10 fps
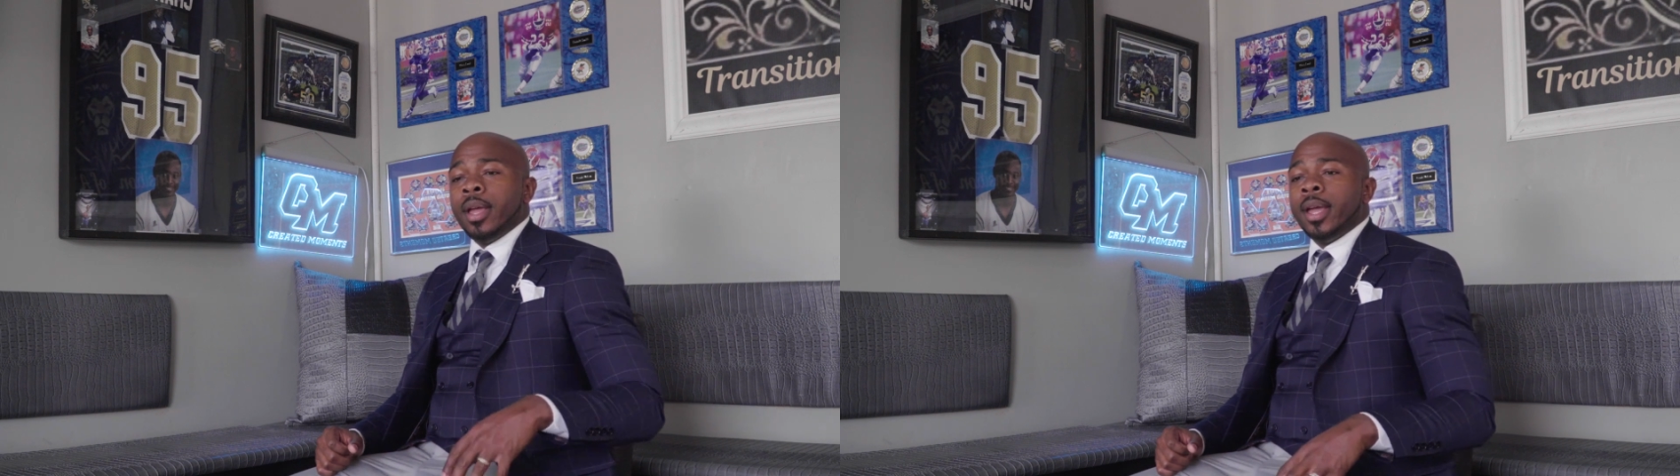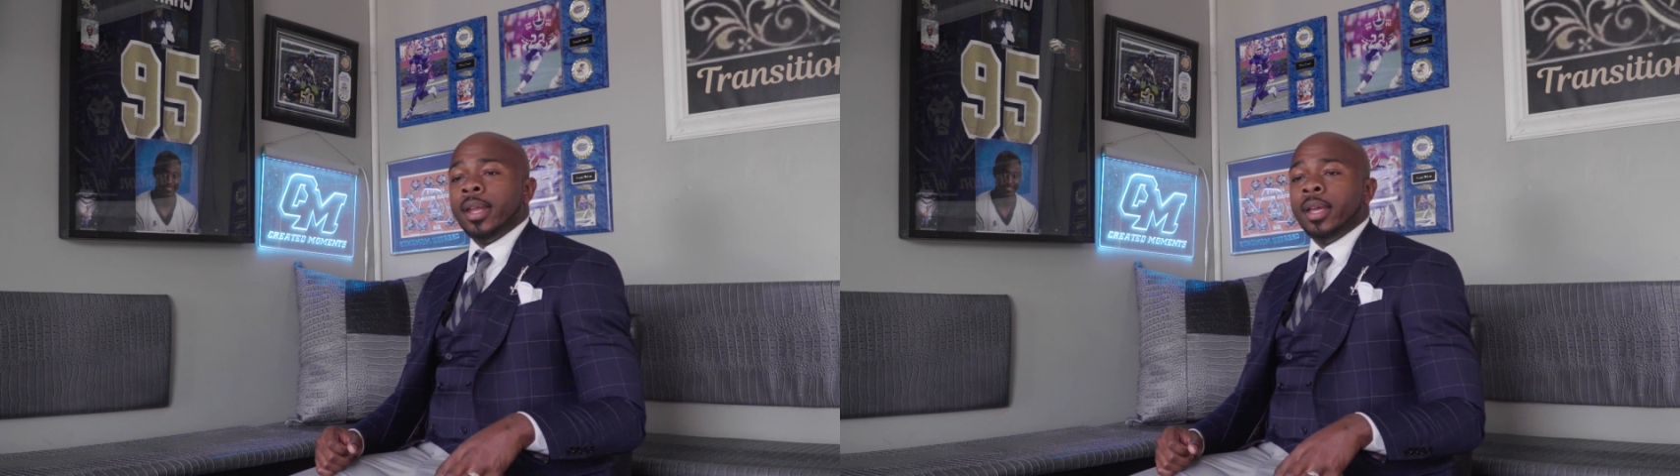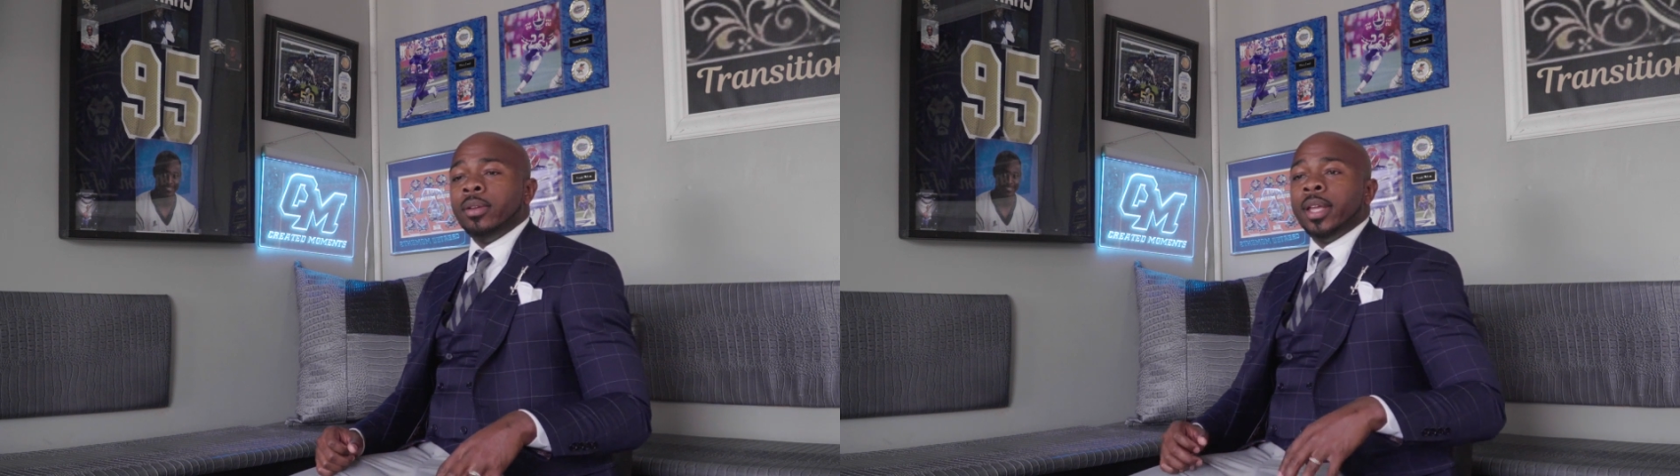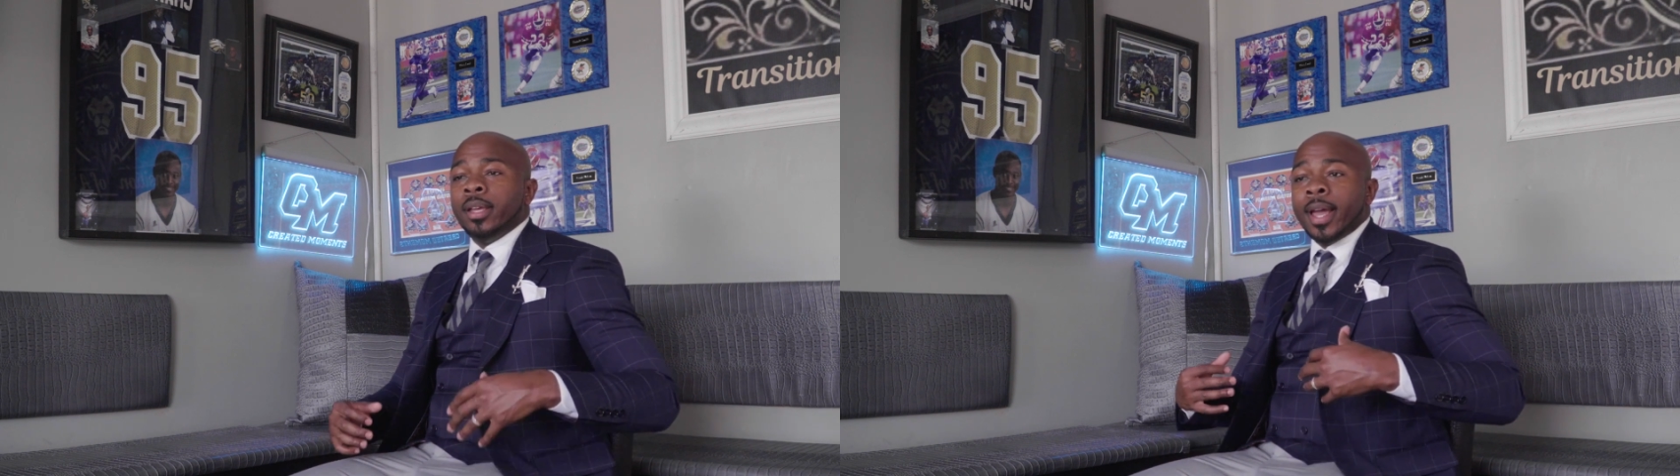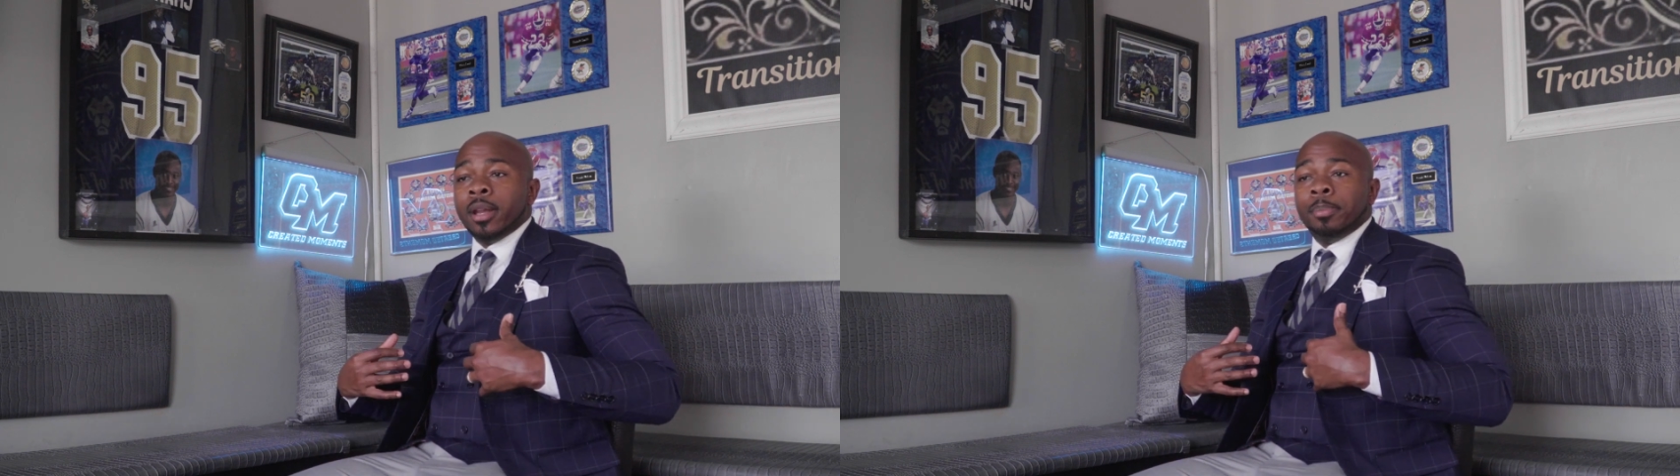and they
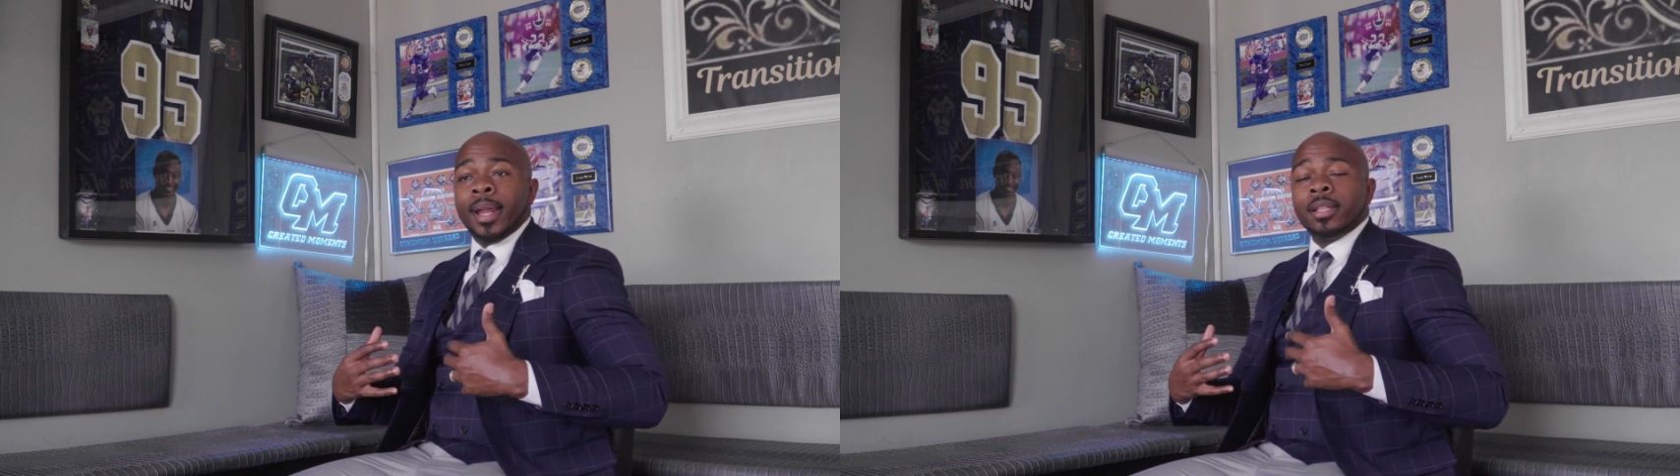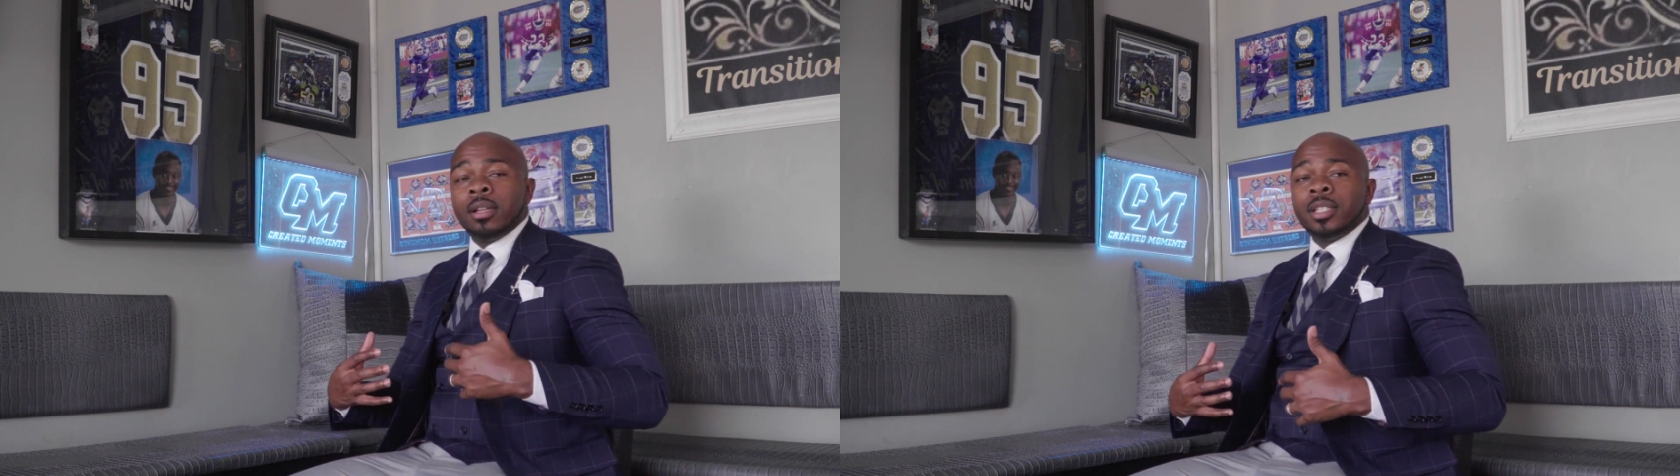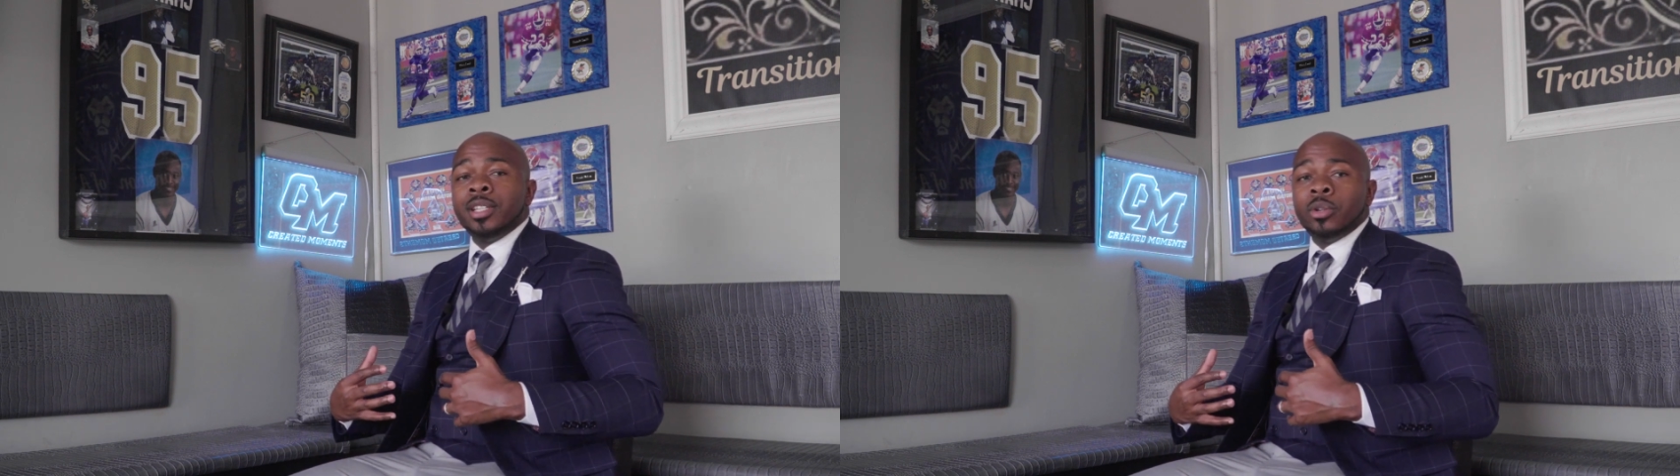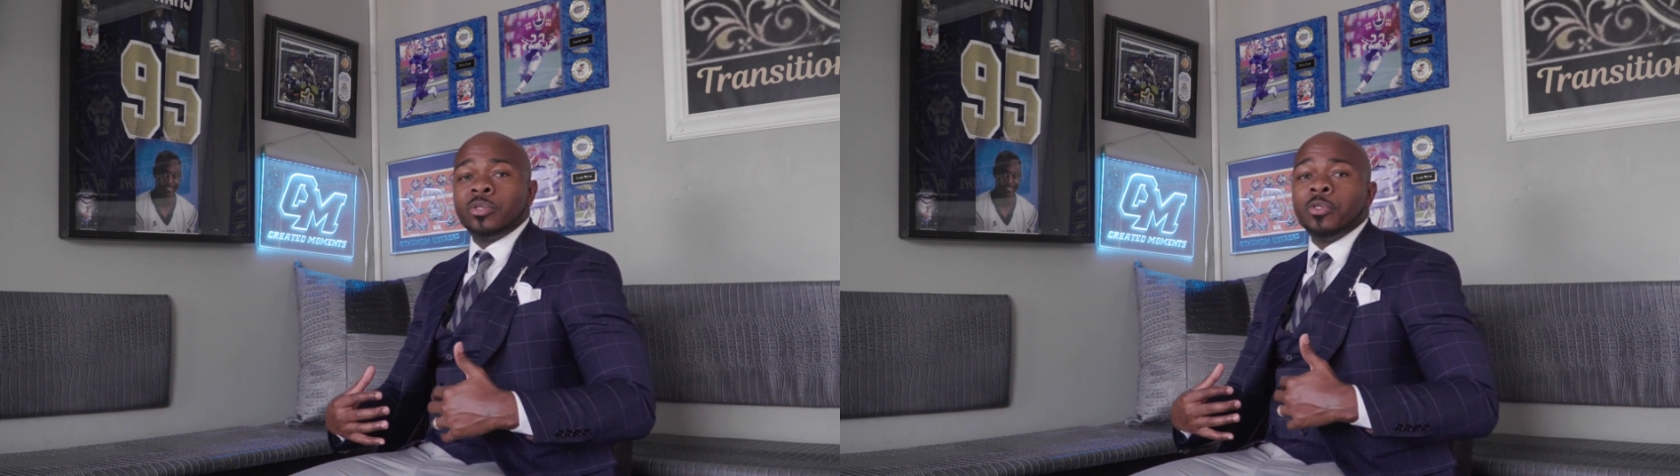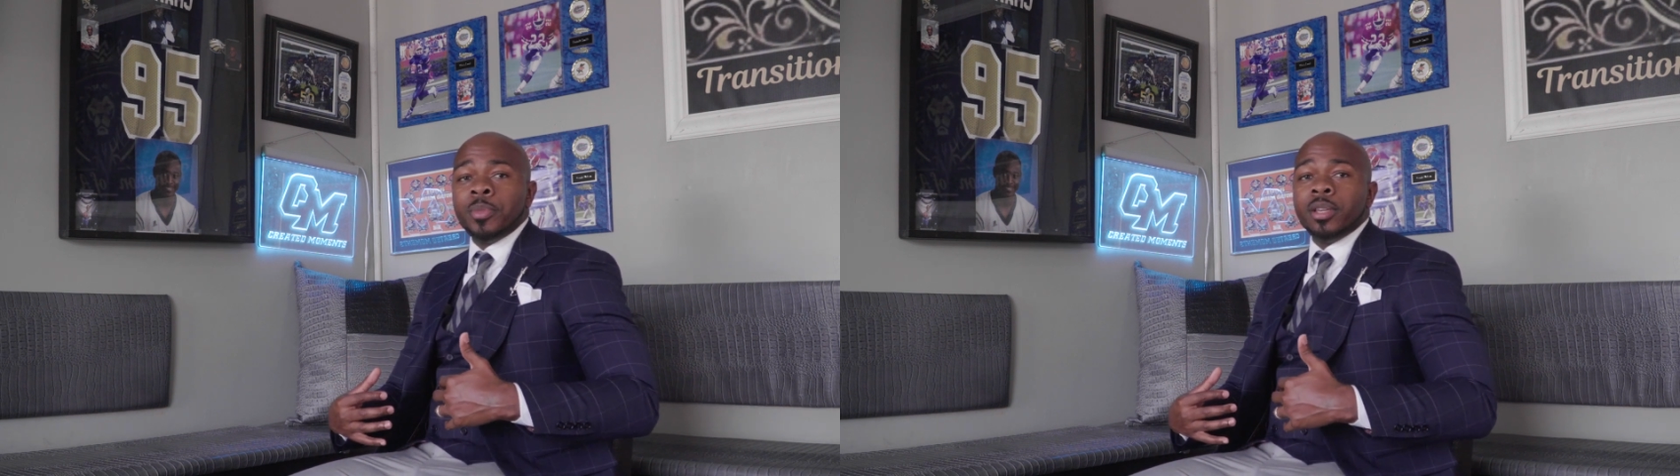got the black
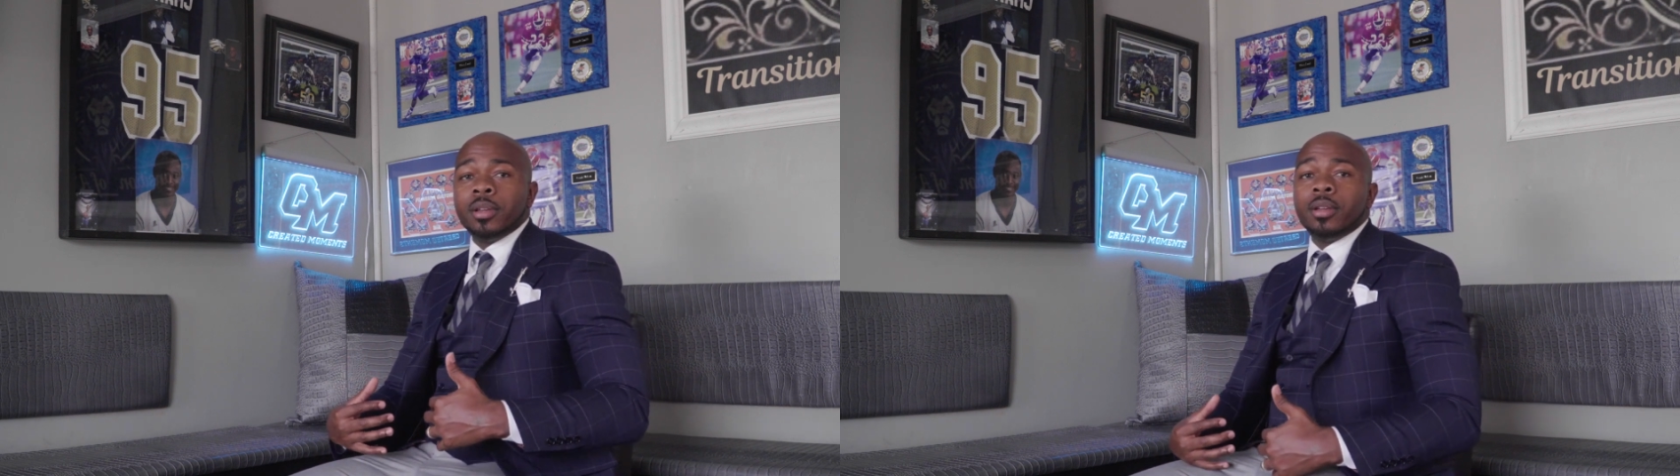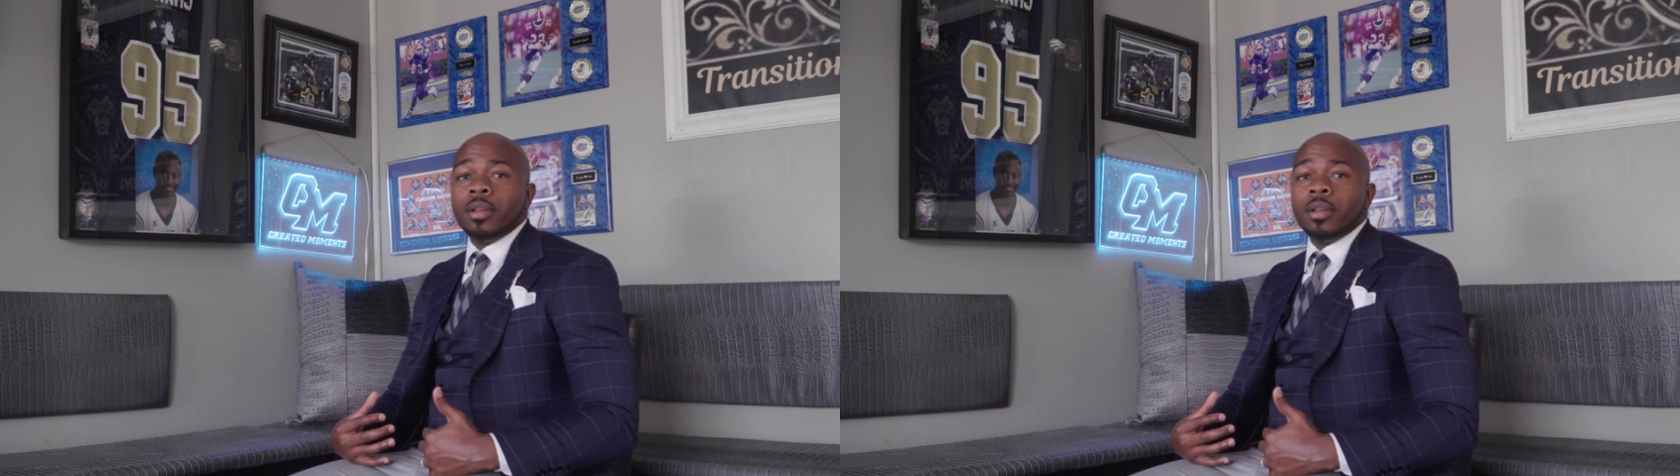tuxedos for me.